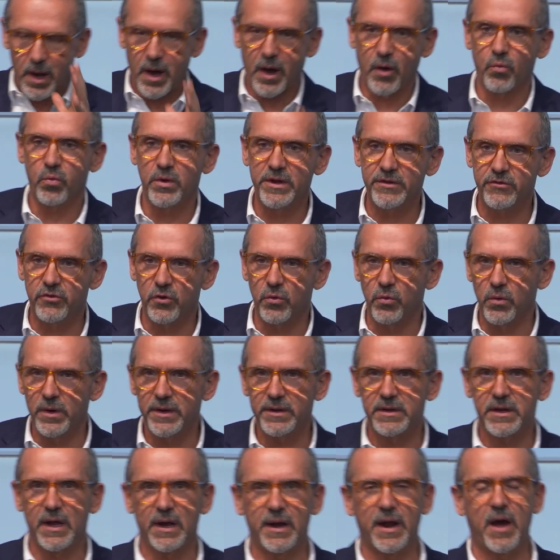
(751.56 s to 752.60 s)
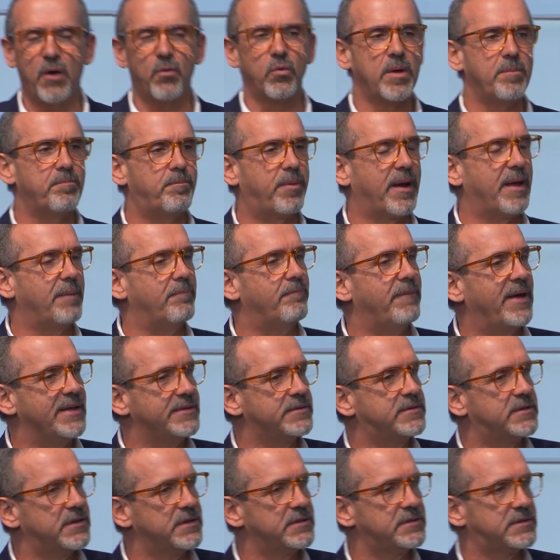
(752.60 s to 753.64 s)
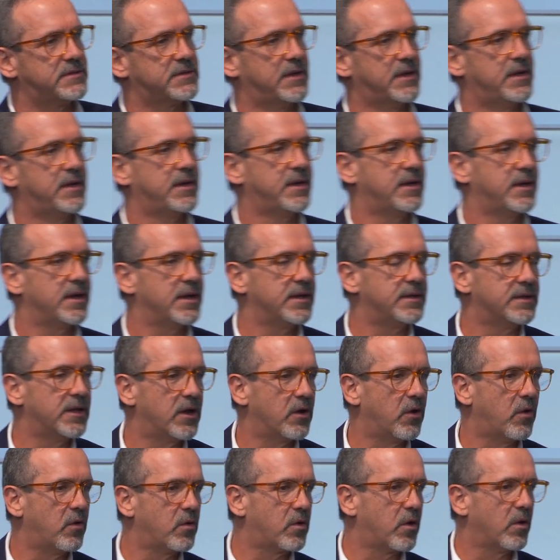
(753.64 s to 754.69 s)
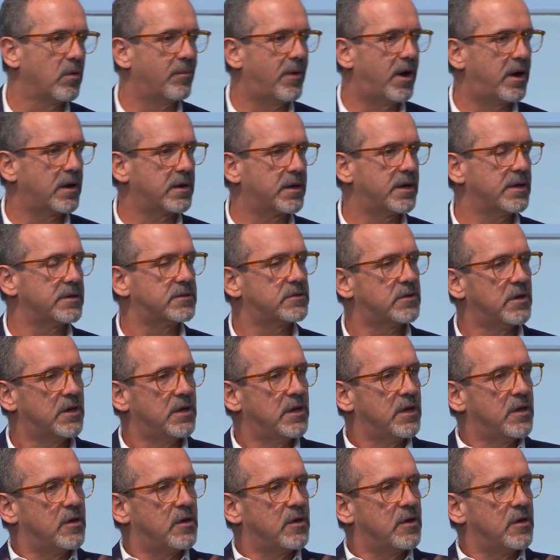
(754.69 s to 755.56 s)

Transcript: how we do it and how we implement it in the local market,